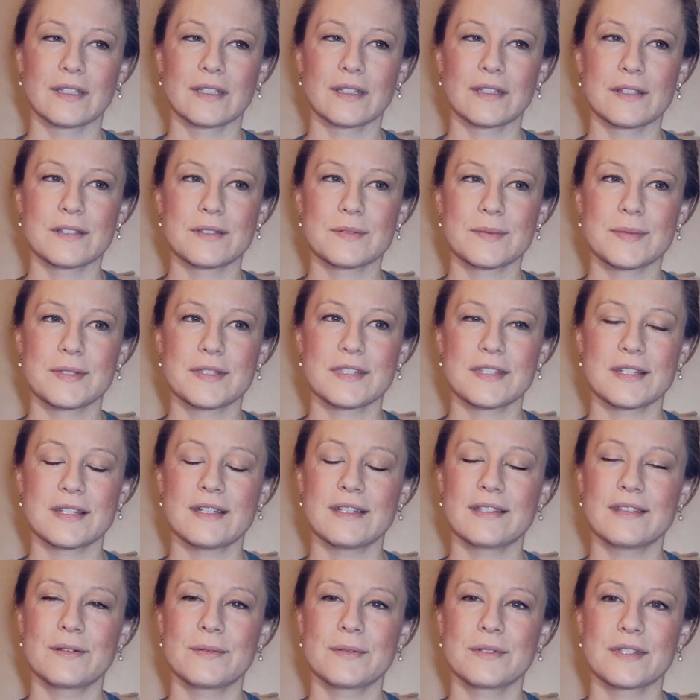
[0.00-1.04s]

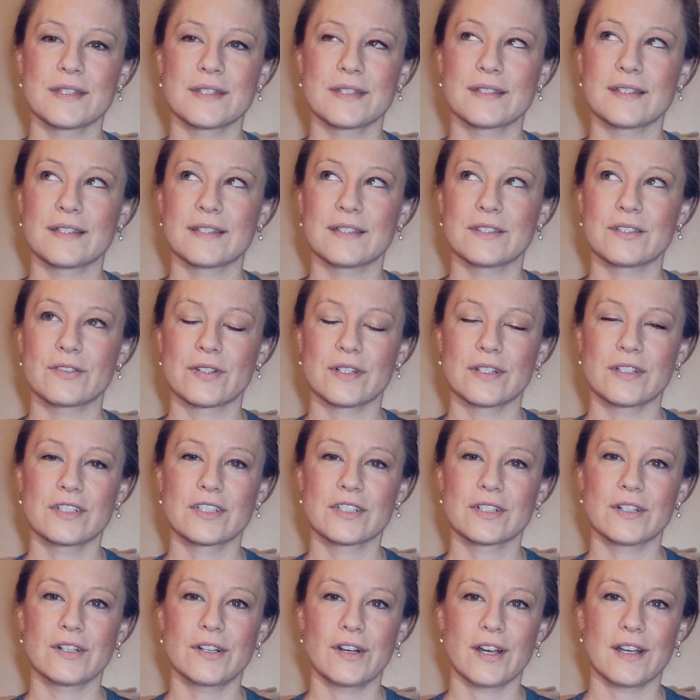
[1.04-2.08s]
there was a trunk
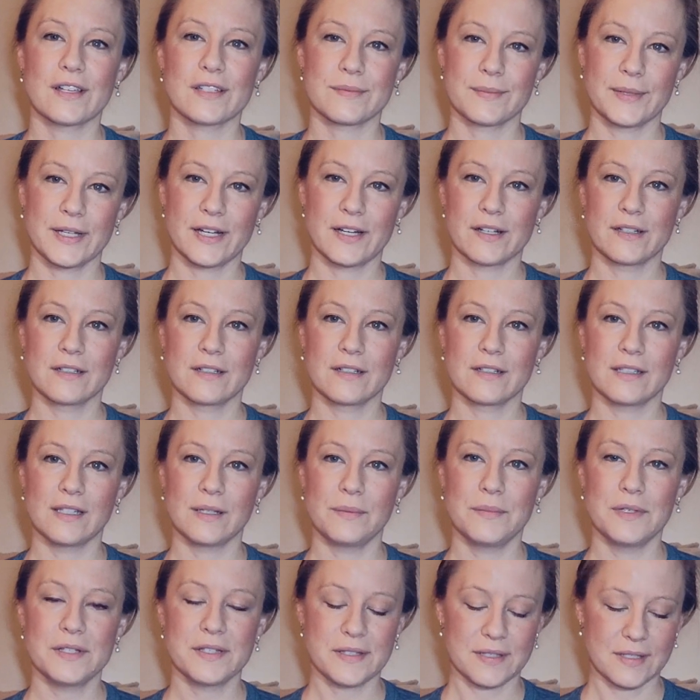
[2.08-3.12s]
show at Cross My Heart in
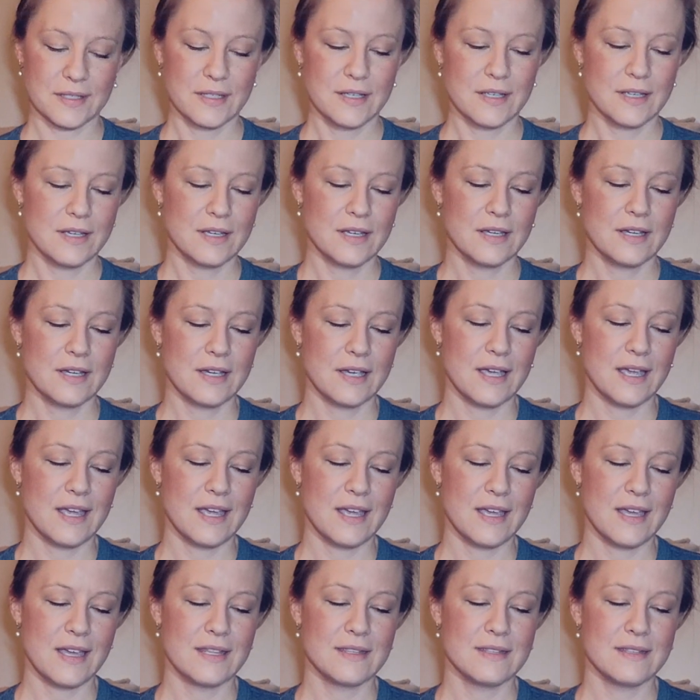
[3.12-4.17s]
Columbus,
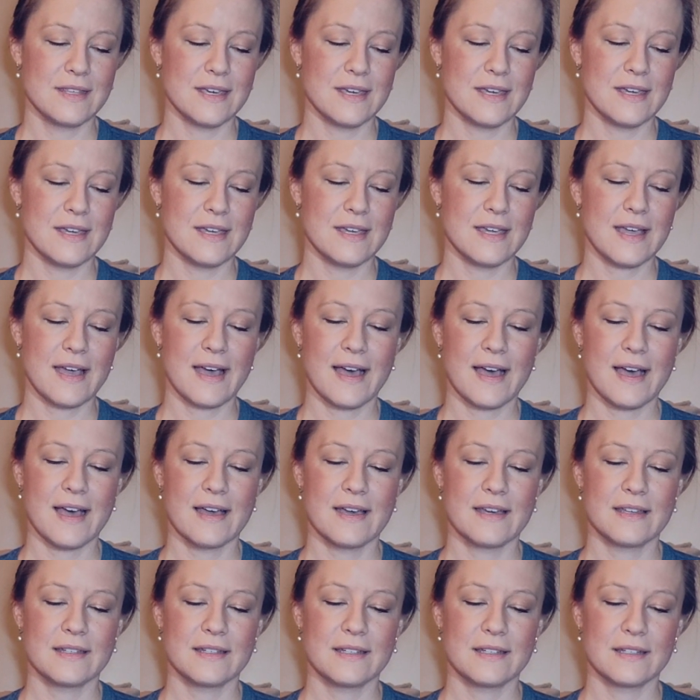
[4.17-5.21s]
and they
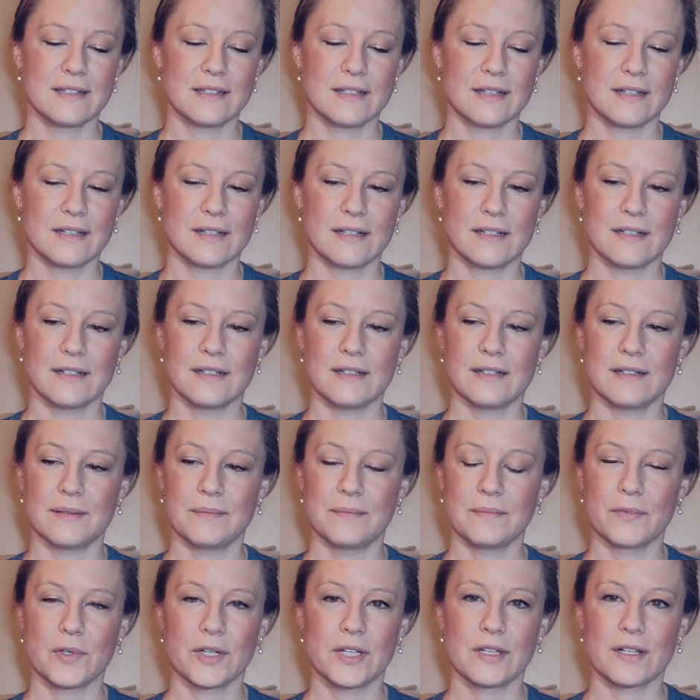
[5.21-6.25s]
had,
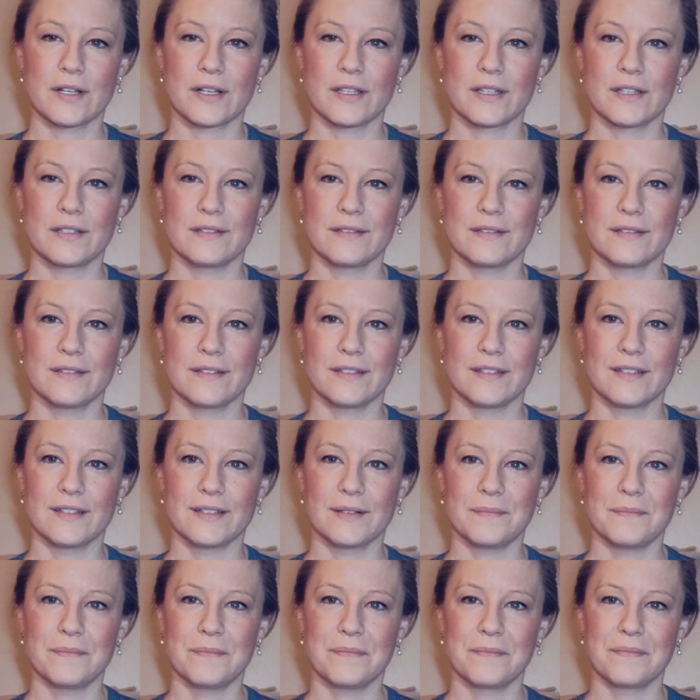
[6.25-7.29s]
what do you call it?
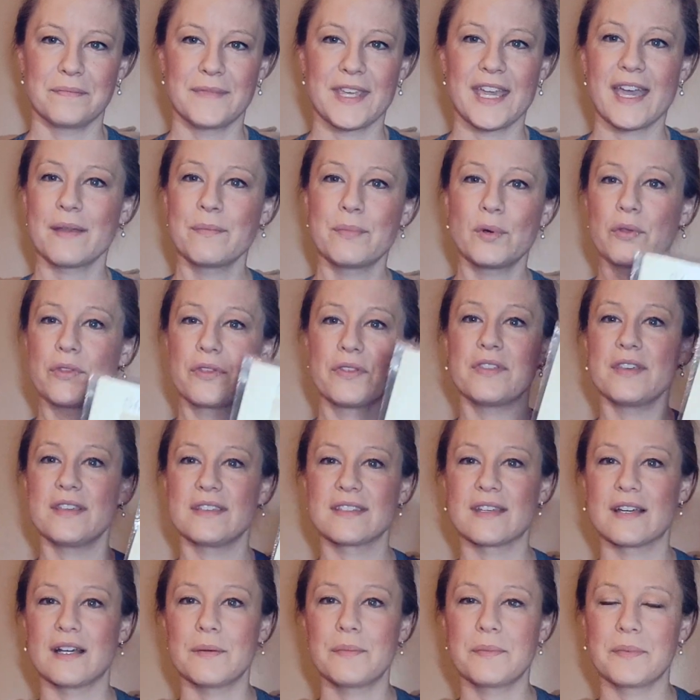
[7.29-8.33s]
They had both of
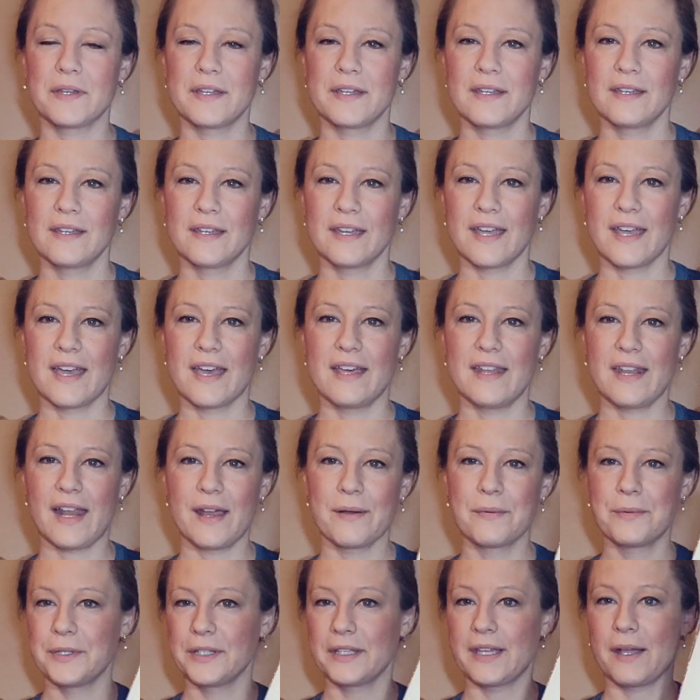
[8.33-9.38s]
these up, and
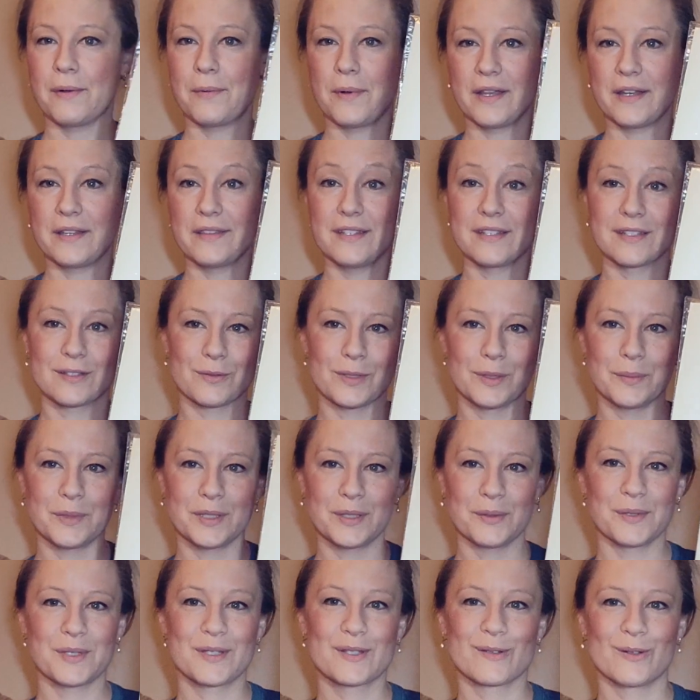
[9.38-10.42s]
I wanted this one, but
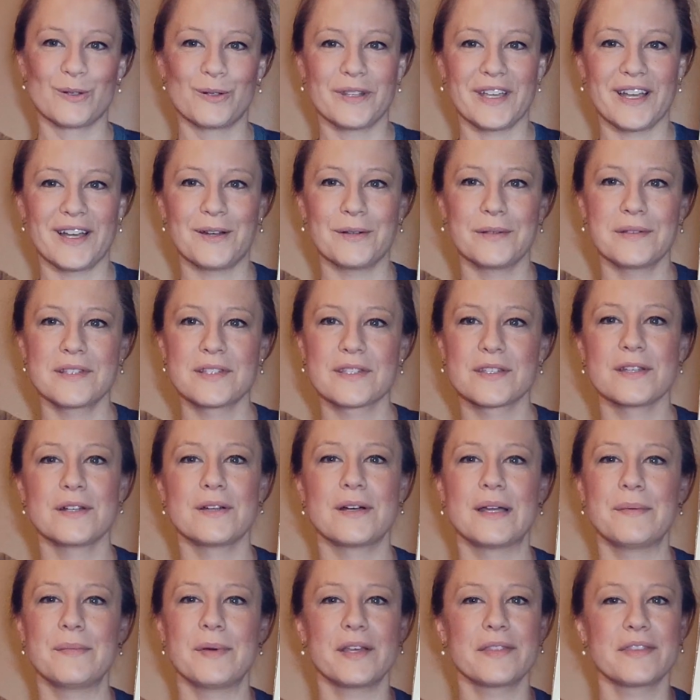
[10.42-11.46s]
it was sold out, so
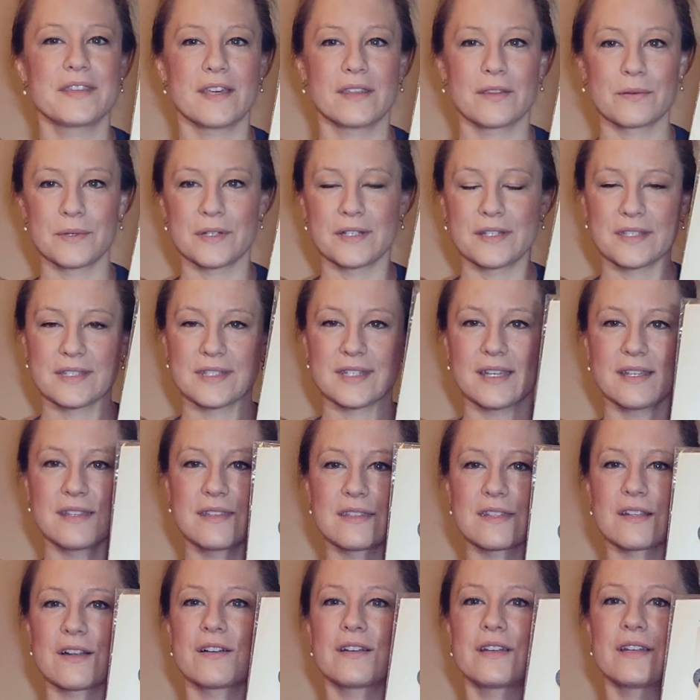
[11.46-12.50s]
I bought the other one instead,
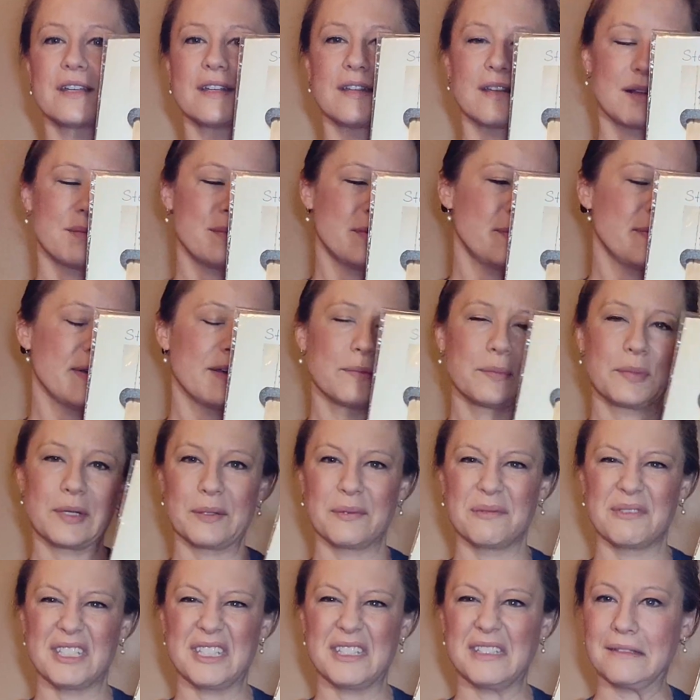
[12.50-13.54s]
started it. I'm about
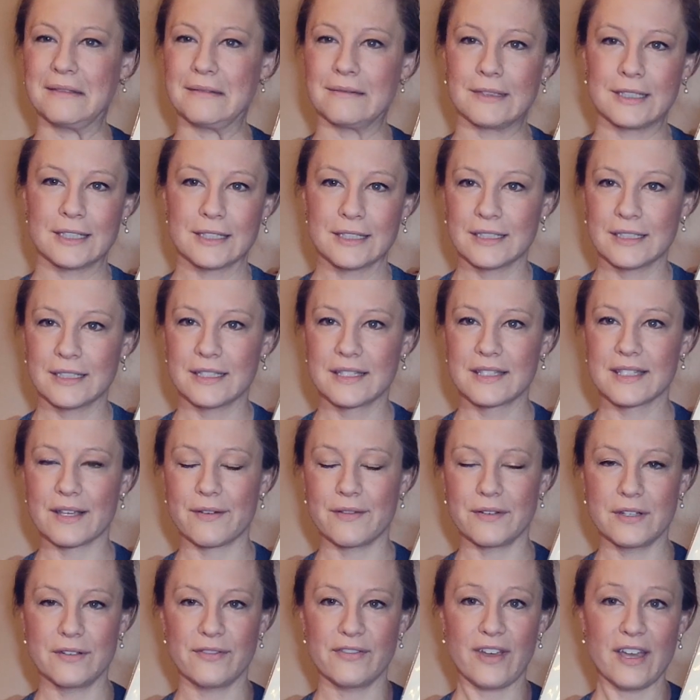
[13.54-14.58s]
probably
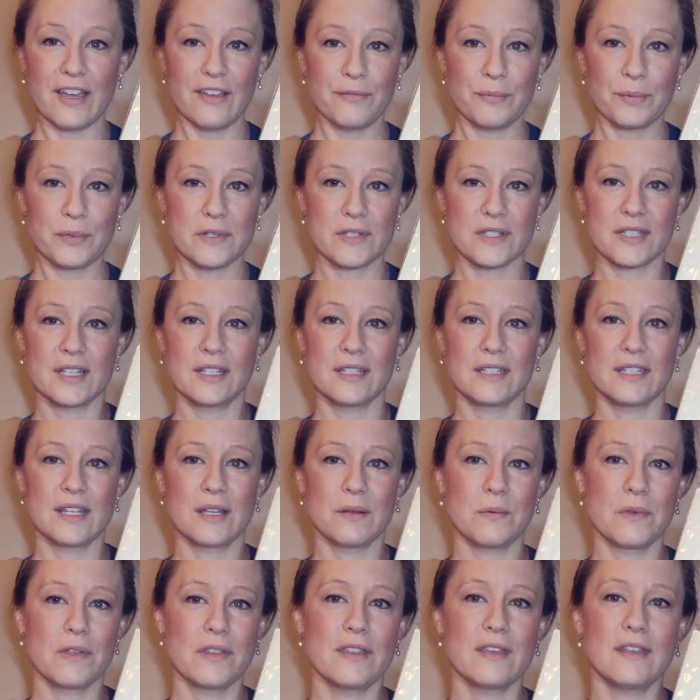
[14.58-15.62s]
75%
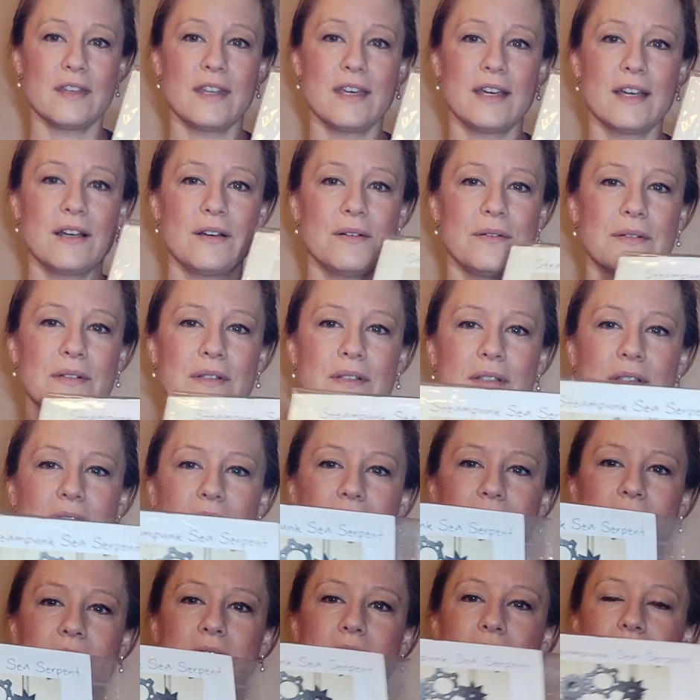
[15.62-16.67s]
done with it now.
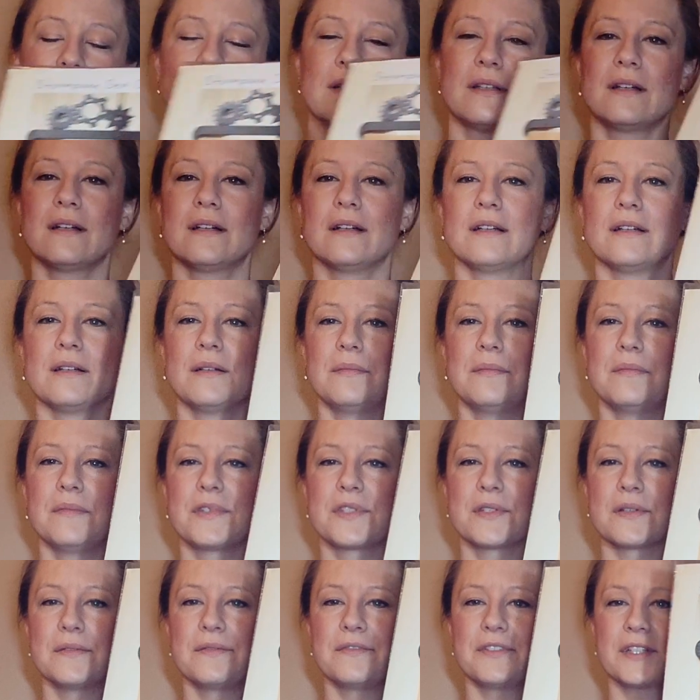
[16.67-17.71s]

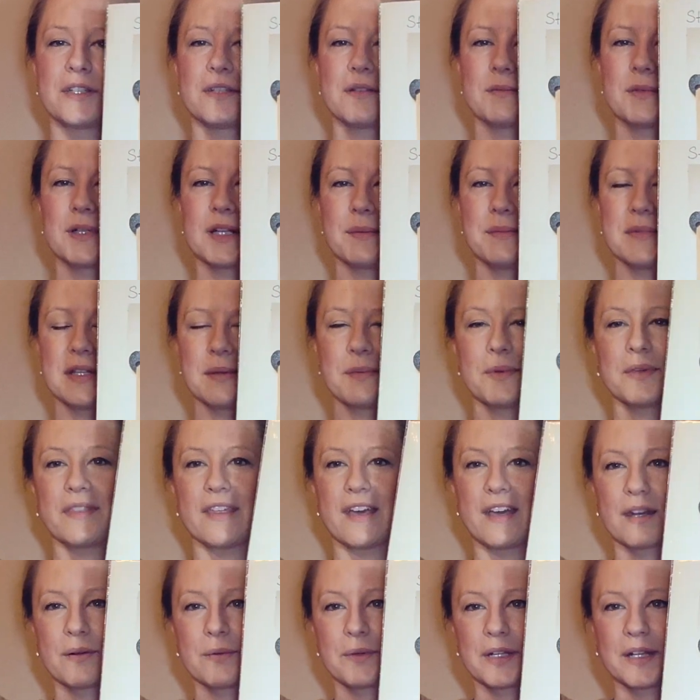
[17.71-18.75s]
So I figured when I'm done with
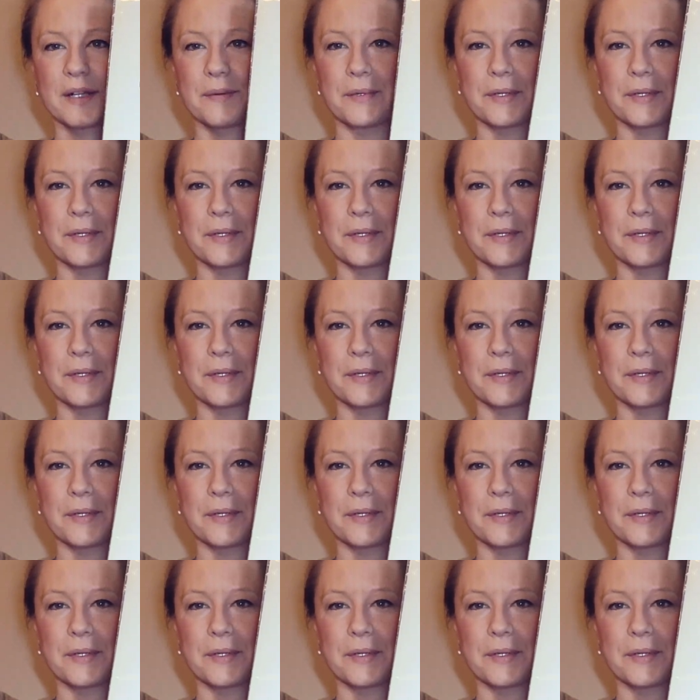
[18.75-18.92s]
that one, I